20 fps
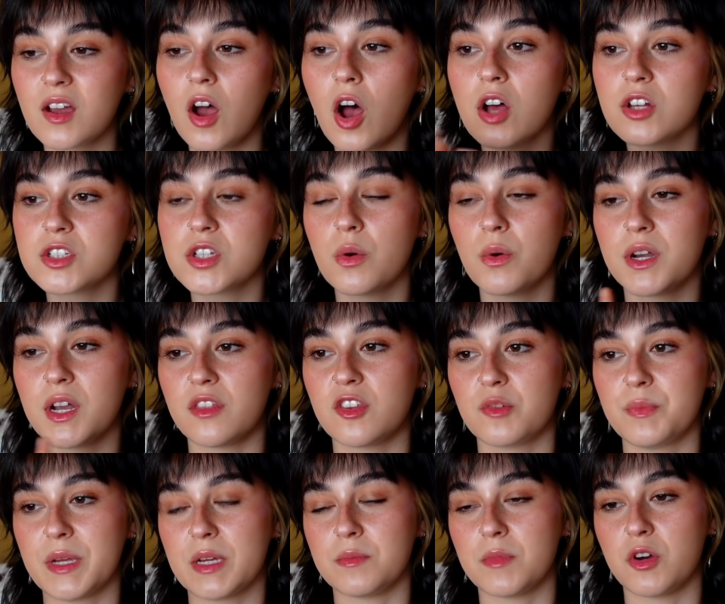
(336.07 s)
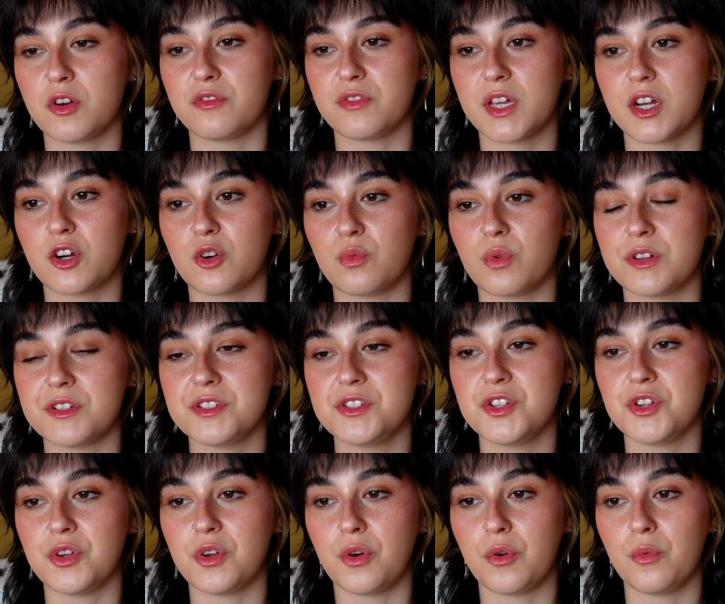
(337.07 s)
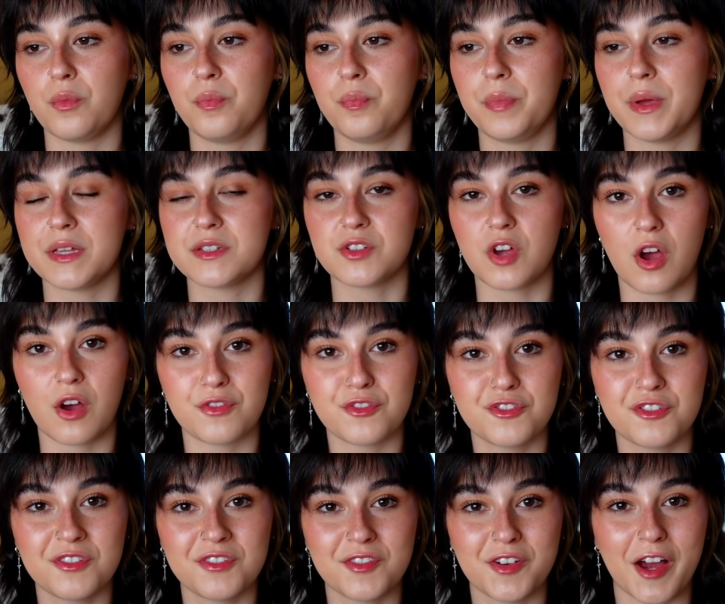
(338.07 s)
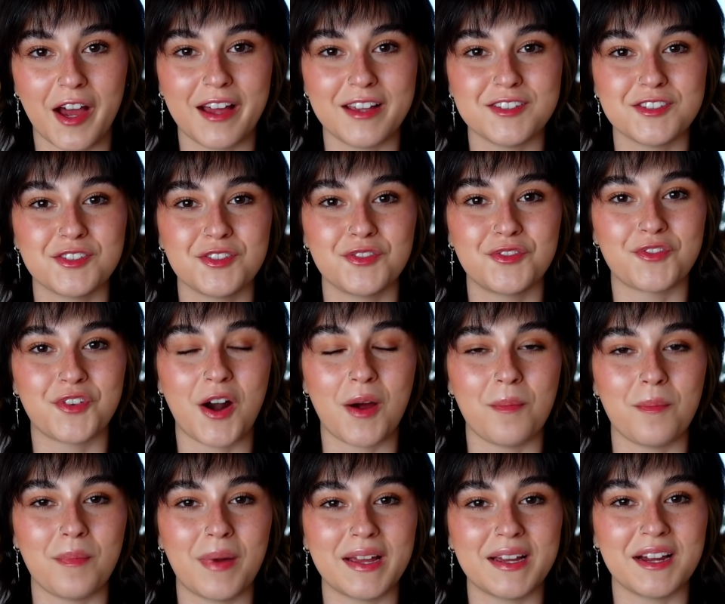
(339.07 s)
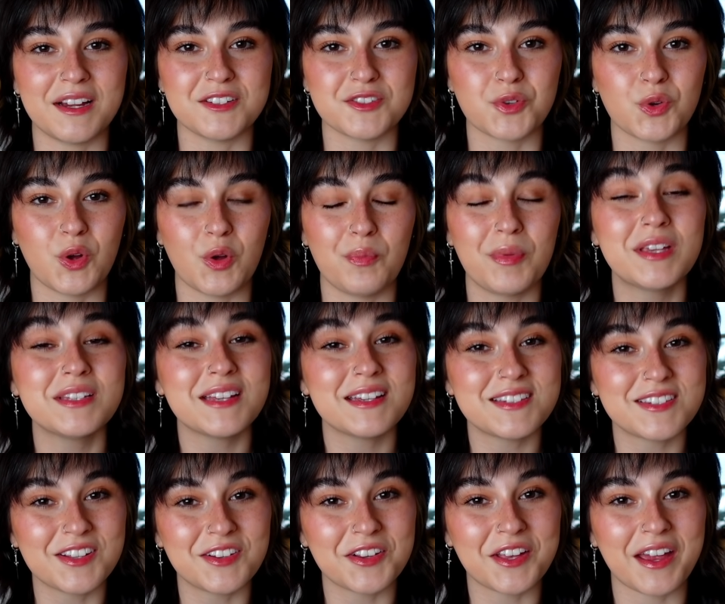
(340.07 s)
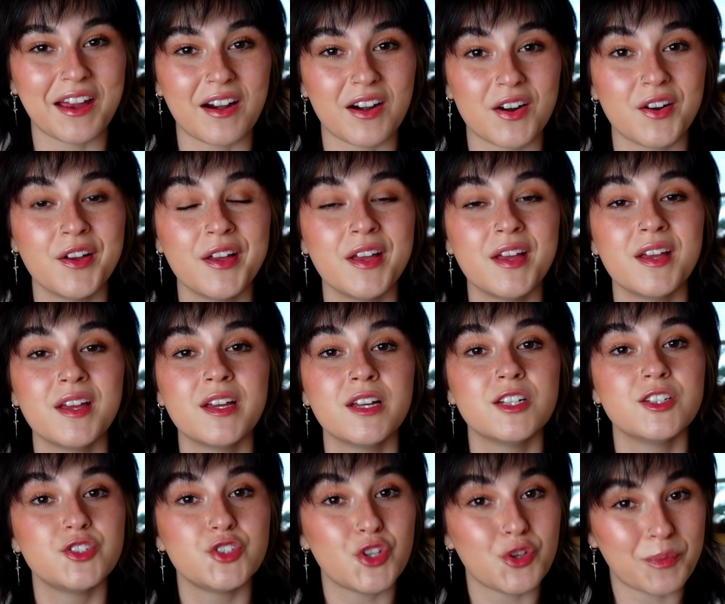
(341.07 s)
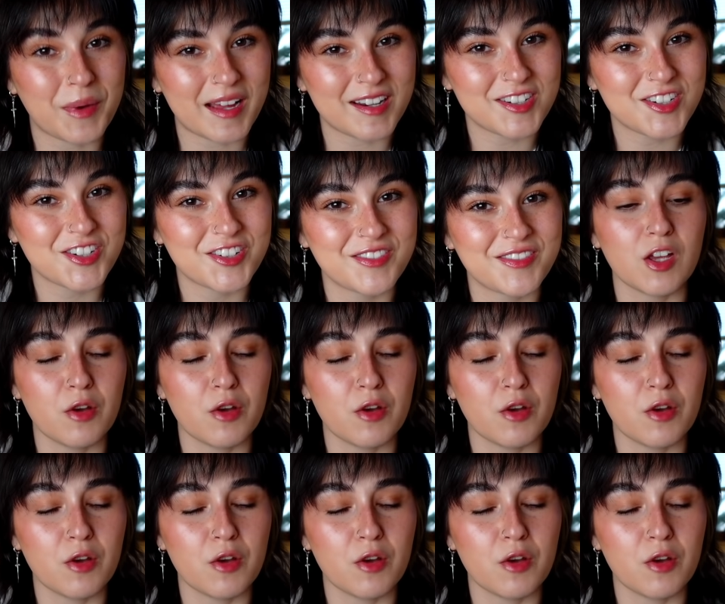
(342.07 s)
Also, another big motivator was to piss off guys from my high school because I still care too much.